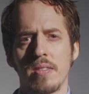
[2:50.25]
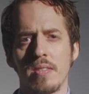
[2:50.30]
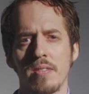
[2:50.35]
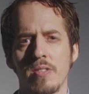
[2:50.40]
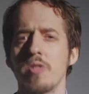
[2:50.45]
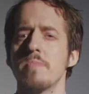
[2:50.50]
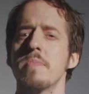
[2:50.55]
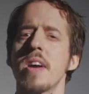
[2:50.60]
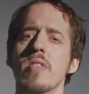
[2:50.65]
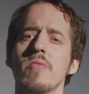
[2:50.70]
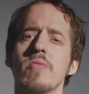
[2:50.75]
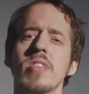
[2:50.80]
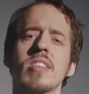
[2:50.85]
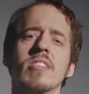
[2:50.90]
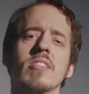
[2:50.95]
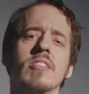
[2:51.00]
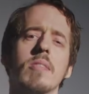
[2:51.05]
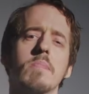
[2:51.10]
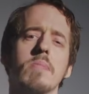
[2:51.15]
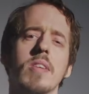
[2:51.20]
You may
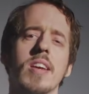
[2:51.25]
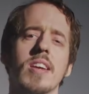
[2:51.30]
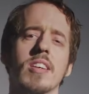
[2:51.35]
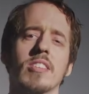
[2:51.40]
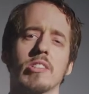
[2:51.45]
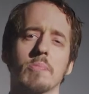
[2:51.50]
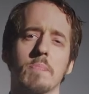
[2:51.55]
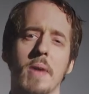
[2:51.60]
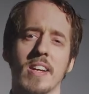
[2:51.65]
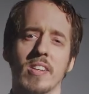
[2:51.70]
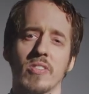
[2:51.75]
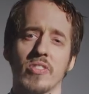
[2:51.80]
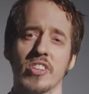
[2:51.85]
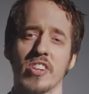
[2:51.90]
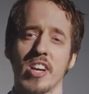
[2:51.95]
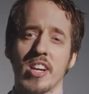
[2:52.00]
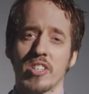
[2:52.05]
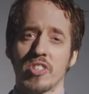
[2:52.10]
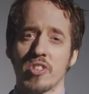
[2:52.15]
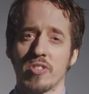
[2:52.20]
reasonably expect that
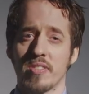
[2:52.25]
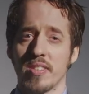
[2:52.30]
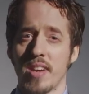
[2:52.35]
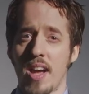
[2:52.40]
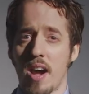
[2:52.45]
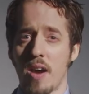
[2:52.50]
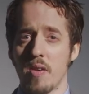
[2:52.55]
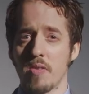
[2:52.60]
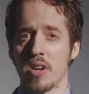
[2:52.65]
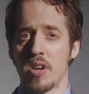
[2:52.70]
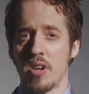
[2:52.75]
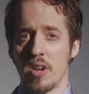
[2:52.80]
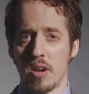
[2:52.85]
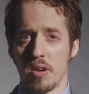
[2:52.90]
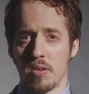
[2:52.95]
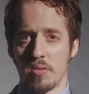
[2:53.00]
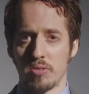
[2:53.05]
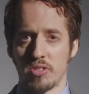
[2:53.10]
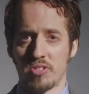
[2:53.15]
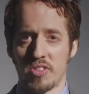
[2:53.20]
I should now
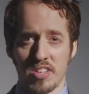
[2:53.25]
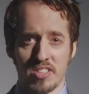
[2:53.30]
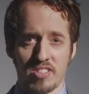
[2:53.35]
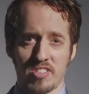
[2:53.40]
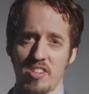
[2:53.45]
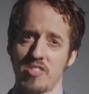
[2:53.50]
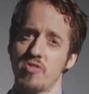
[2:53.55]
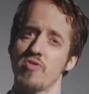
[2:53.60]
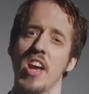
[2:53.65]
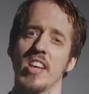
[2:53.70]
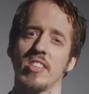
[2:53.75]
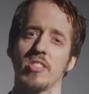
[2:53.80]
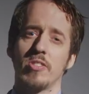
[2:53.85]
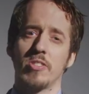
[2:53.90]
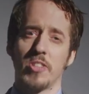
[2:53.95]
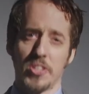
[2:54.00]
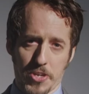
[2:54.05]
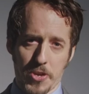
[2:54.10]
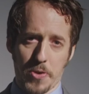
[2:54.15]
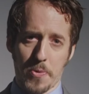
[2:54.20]
close this address
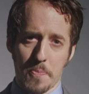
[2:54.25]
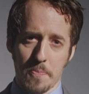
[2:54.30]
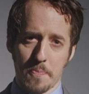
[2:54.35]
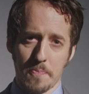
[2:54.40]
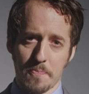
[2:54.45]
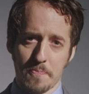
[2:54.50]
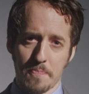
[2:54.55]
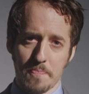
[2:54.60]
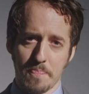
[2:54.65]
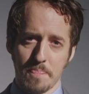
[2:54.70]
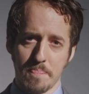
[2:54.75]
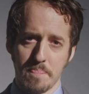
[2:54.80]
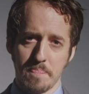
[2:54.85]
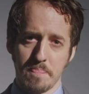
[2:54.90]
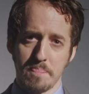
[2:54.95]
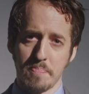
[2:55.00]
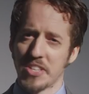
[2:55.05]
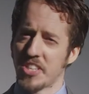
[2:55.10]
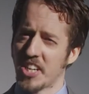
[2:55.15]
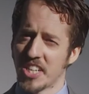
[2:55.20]
to you,
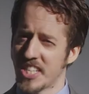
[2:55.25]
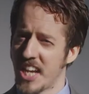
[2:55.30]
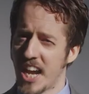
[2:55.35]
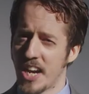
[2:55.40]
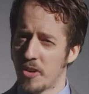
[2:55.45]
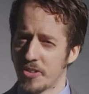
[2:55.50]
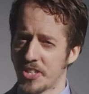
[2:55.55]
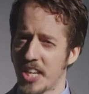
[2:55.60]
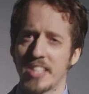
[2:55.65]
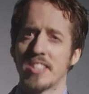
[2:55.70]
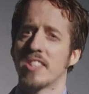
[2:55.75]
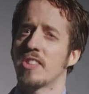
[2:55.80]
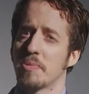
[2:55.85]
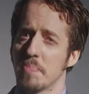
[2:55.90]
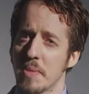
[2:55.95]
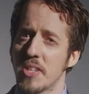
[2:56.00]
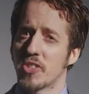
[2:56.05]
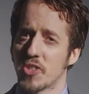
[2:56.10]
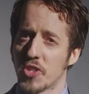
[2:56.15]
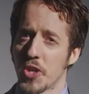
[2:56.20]
but I cannot yet
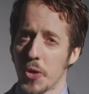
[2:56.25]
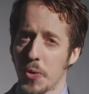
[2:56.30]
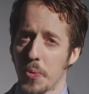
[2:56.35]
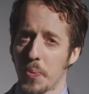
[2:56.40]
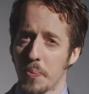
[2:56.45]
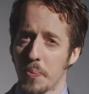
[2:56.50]
dismiss you.